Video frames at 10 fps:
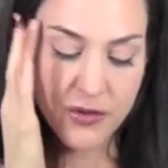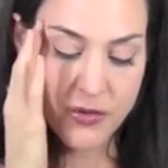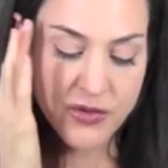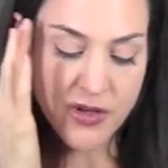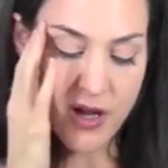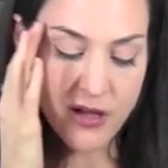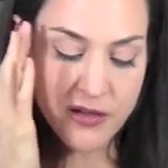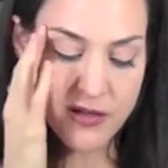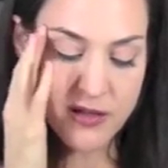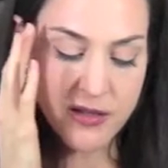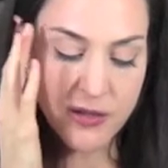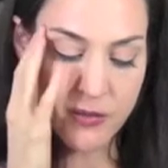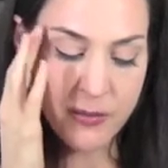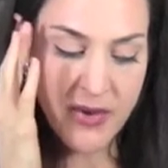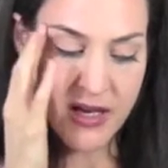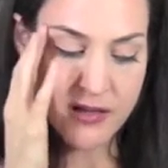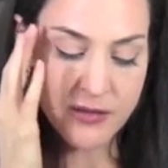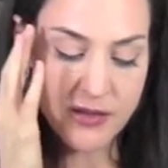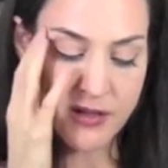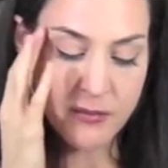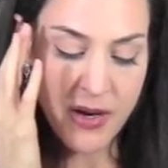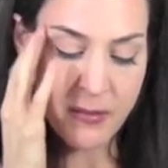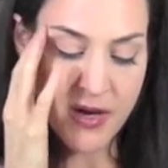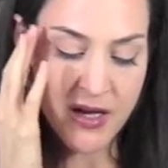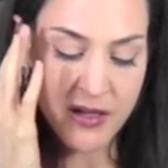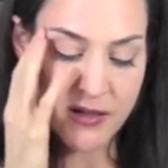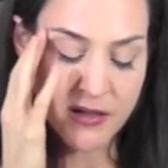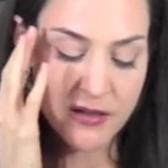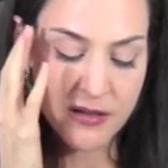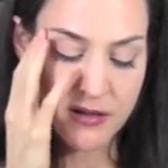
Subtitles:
whose knowledge still remains within my mind.